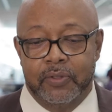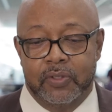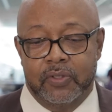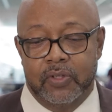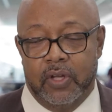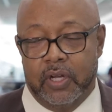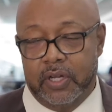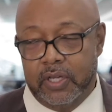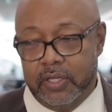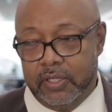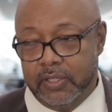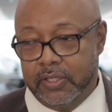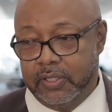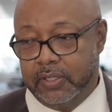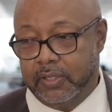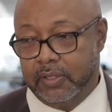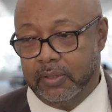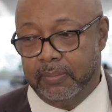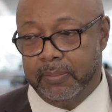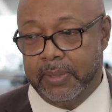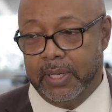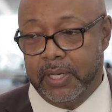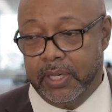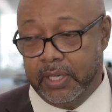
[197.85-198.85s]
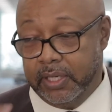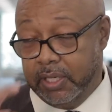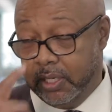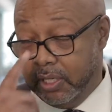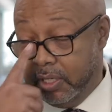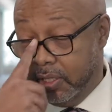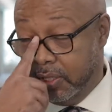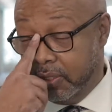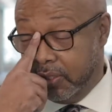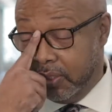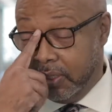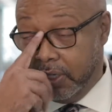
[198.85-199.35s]
talking to
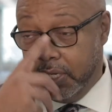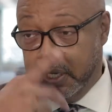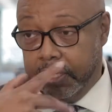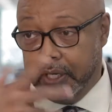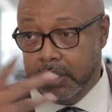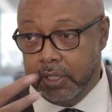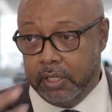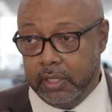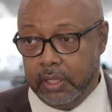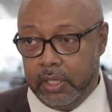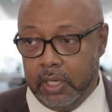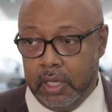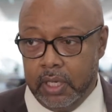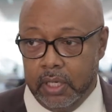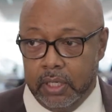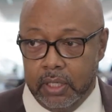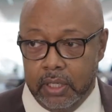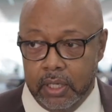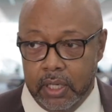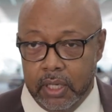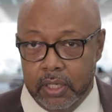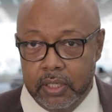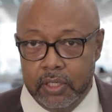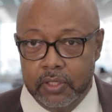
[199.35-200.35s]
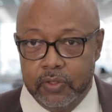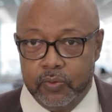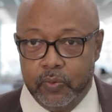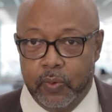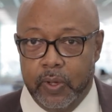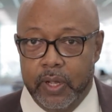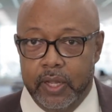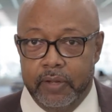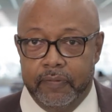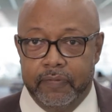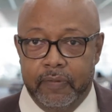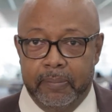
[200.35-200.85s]
my son and his
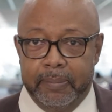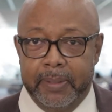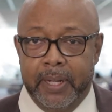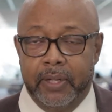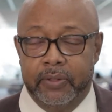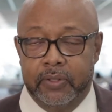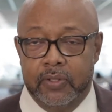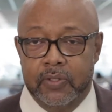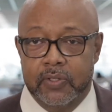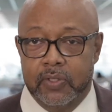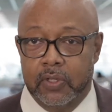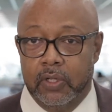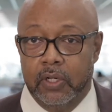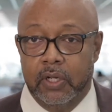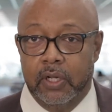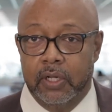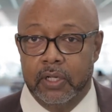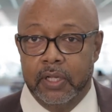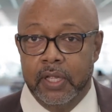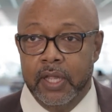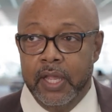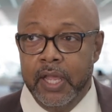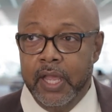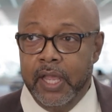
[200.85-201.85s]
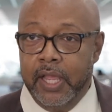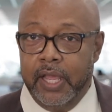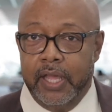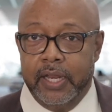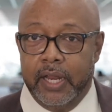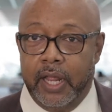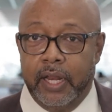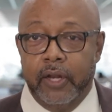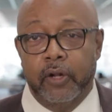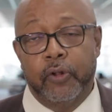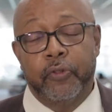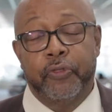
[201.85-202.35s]
wife about the song,
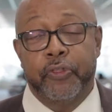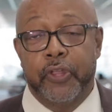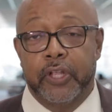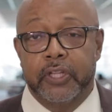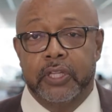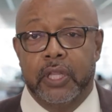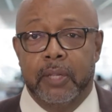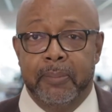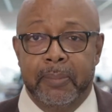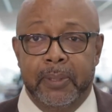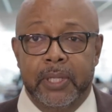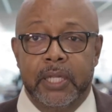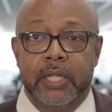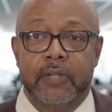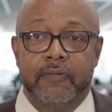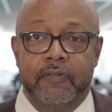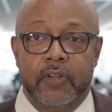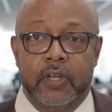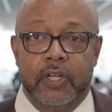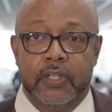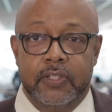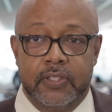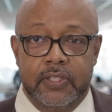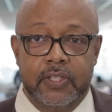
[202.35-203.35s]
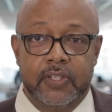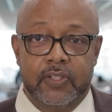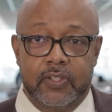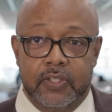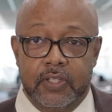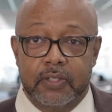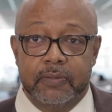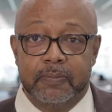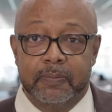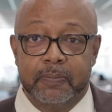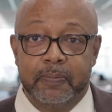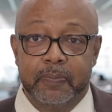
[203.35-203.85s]
and I don't think they believed it
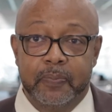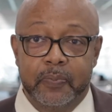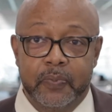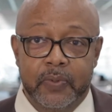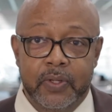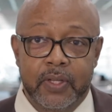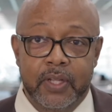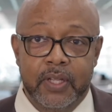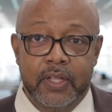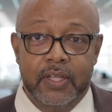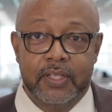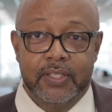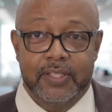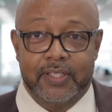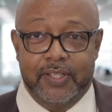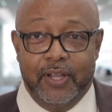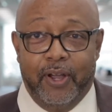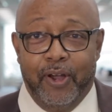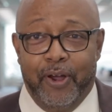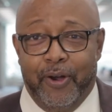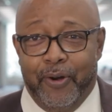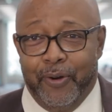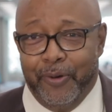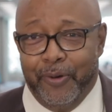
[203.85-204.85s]
existed. So